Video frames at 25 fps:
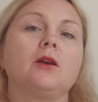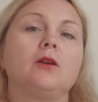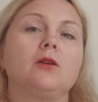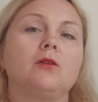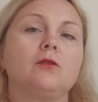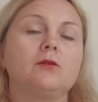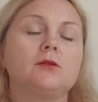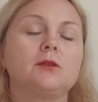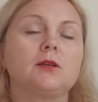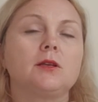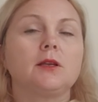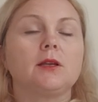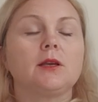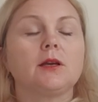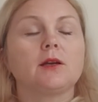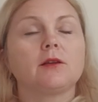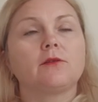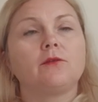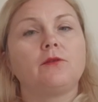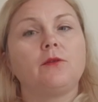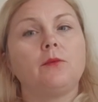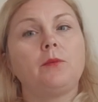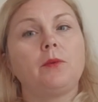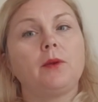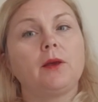You select
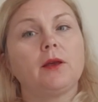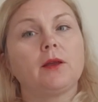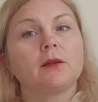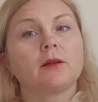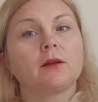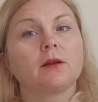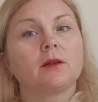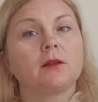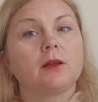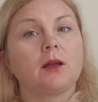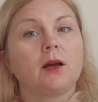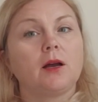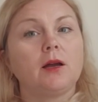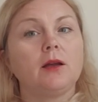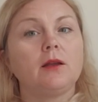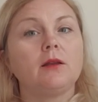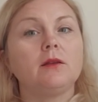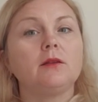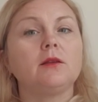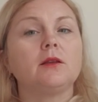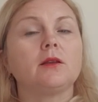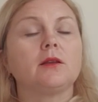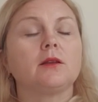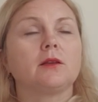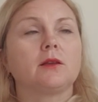VPN
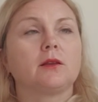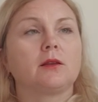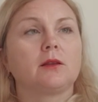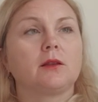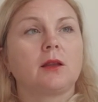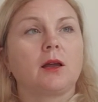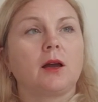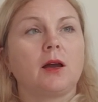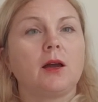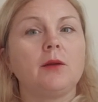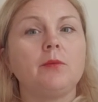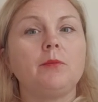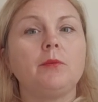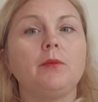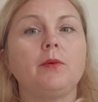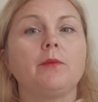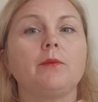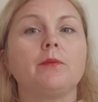client and type.